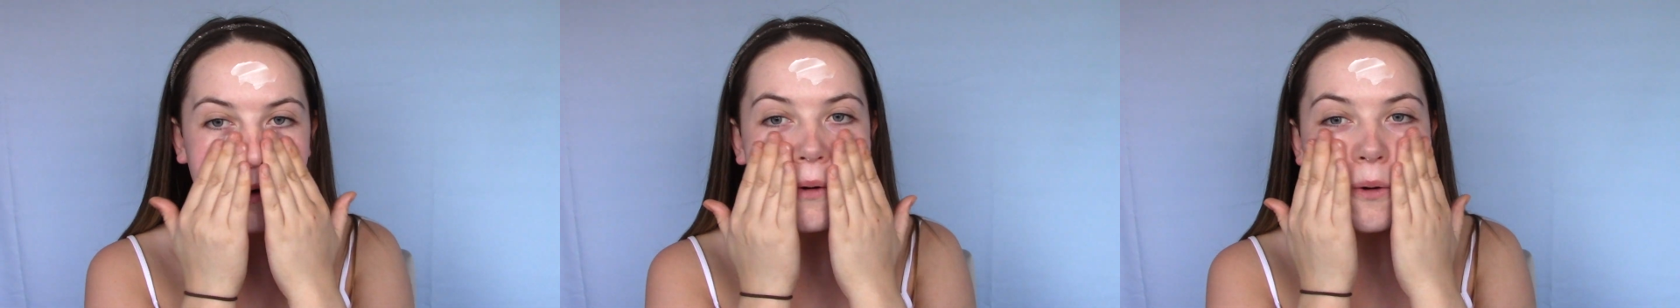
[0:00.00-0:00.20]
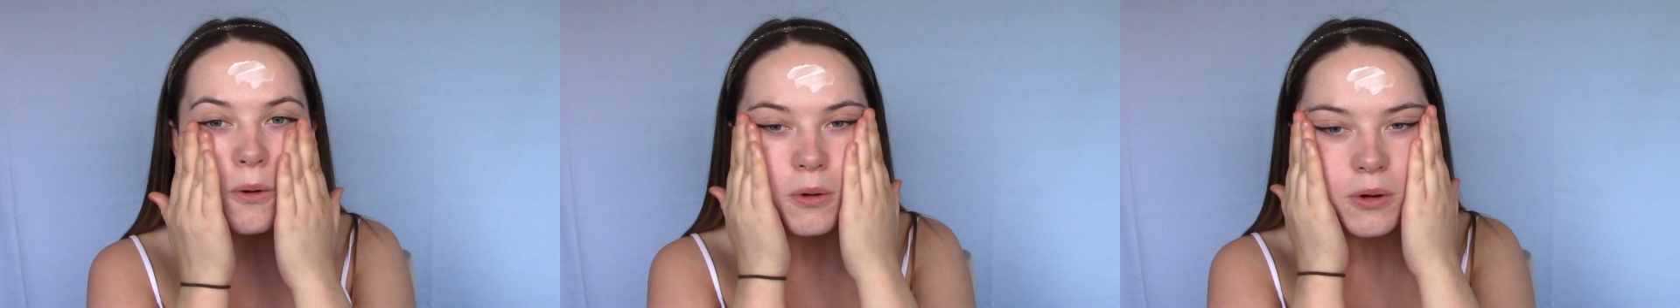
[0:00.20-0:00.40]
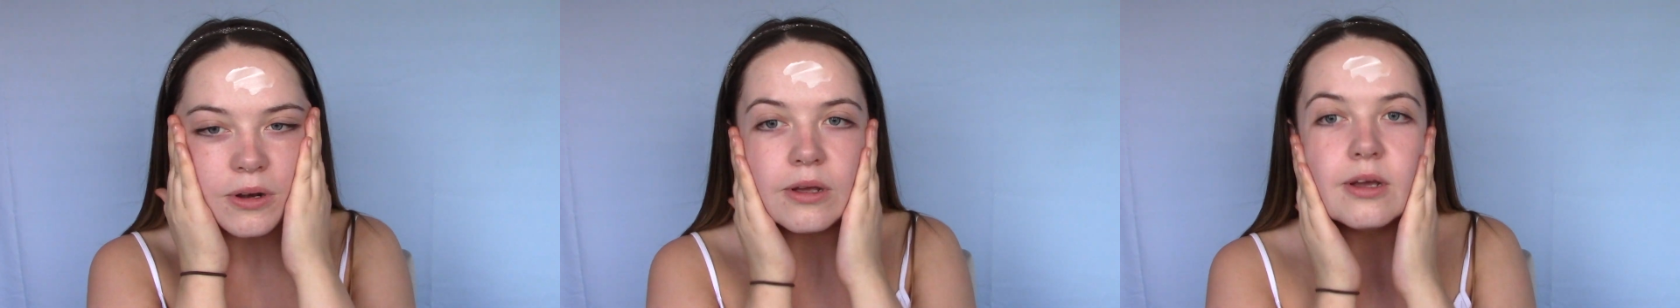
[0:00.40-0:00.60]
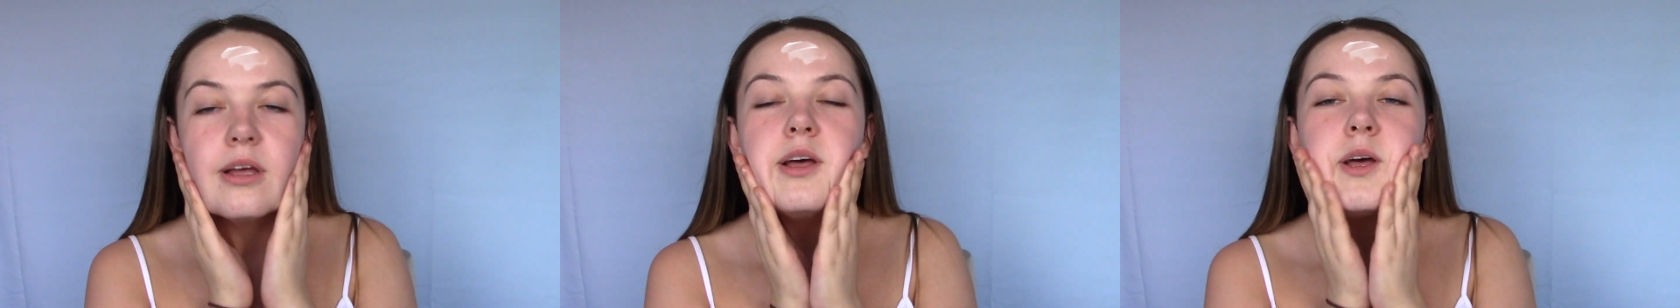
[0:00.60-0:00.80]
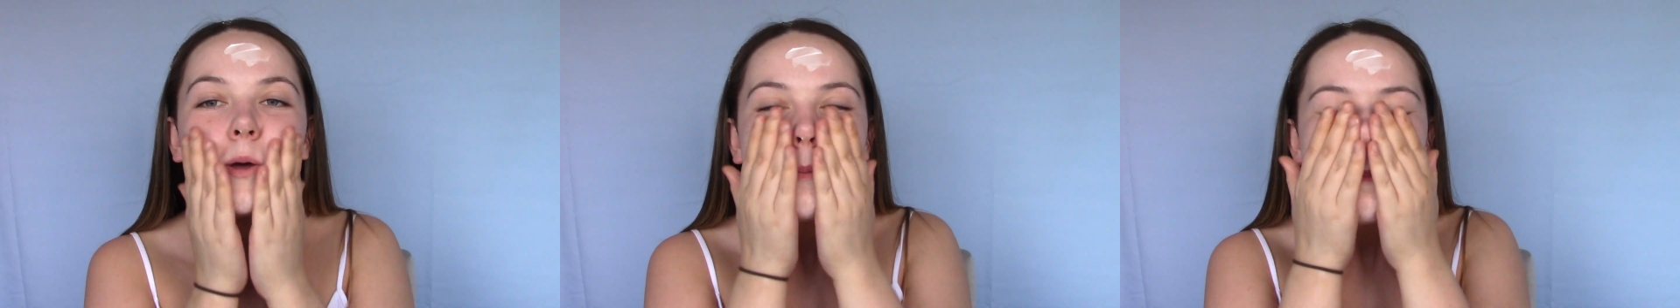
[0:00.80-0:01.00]

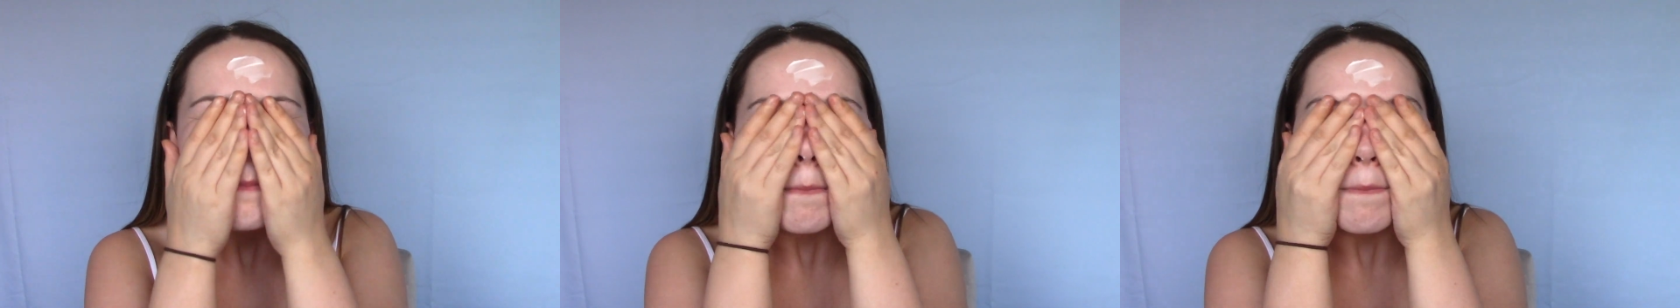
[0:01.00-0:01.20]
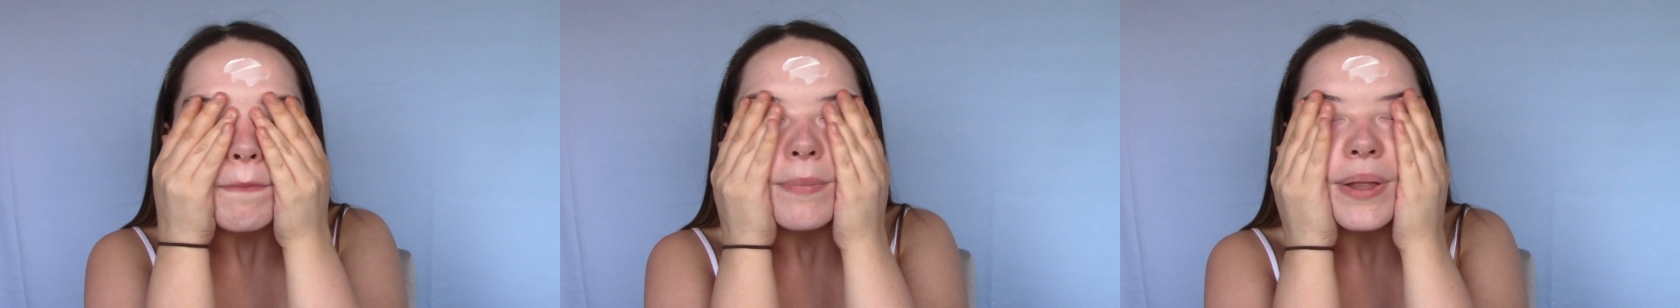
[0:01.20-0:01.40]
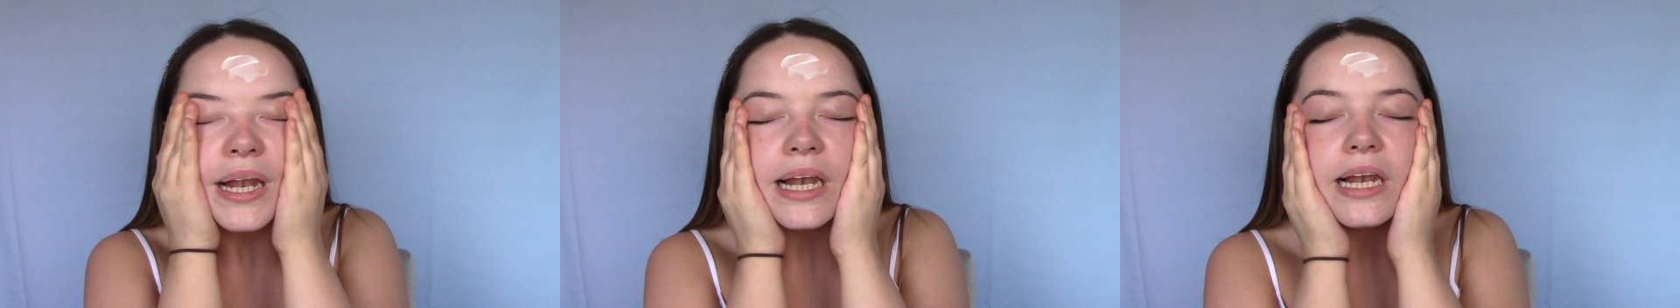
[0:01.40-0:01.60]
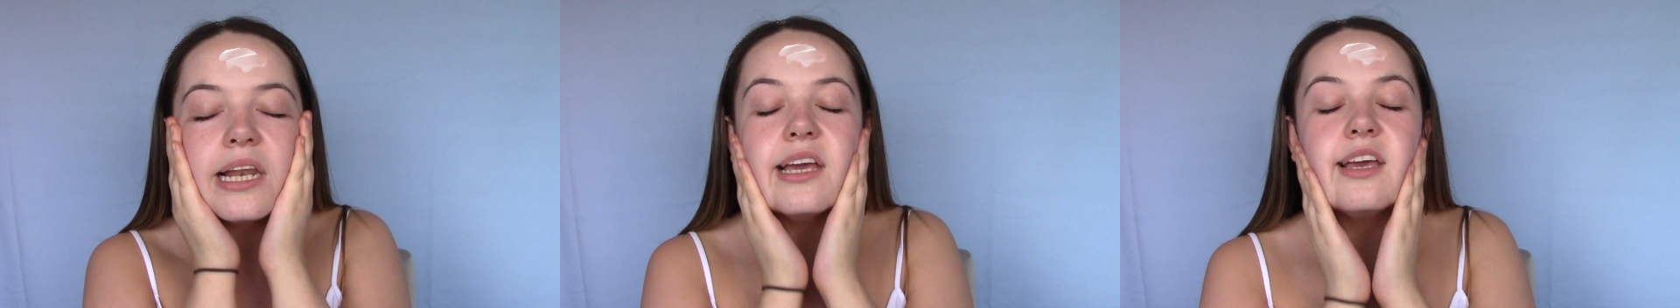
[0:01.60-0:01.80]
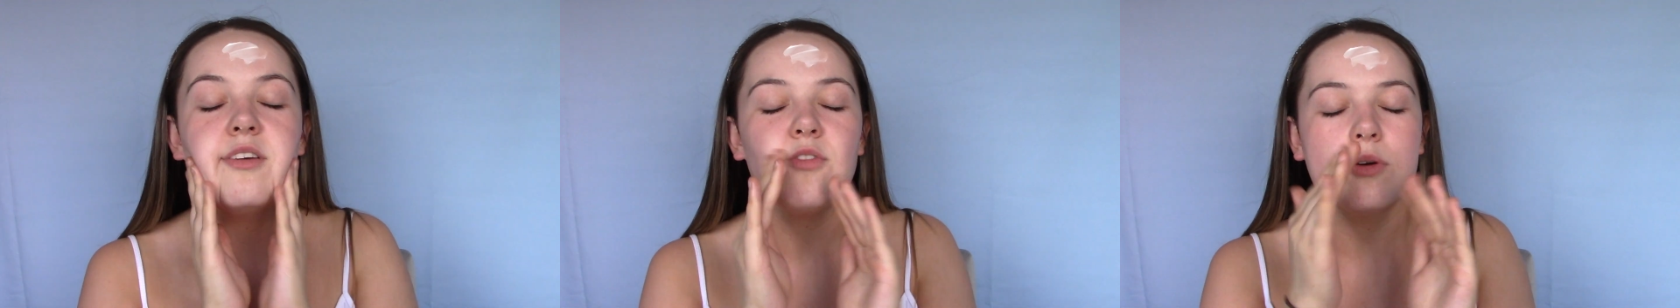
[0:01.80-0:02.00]

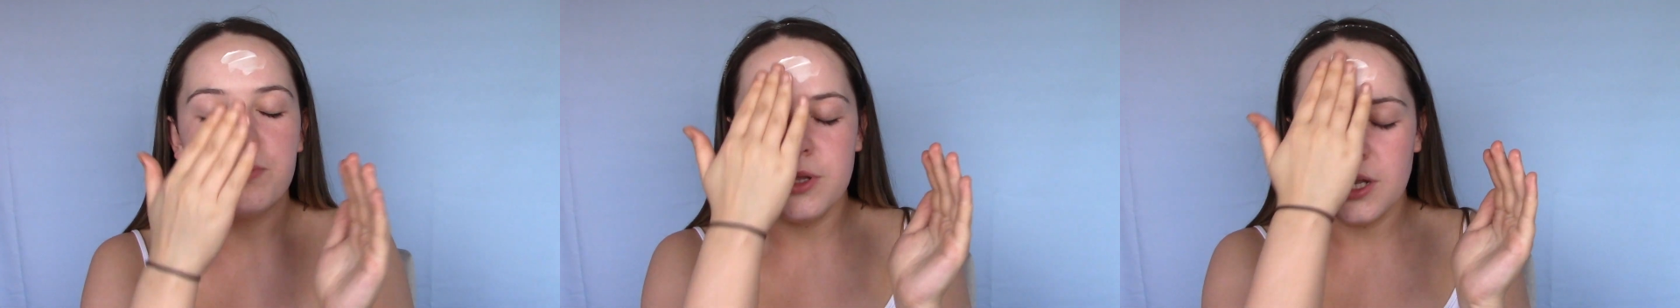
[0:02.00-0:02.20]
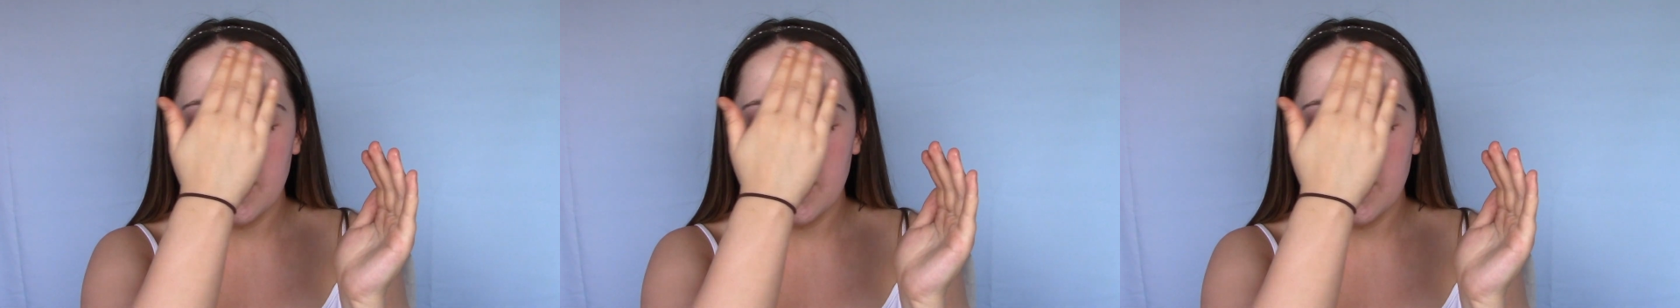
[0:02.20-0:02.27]
unbelievable,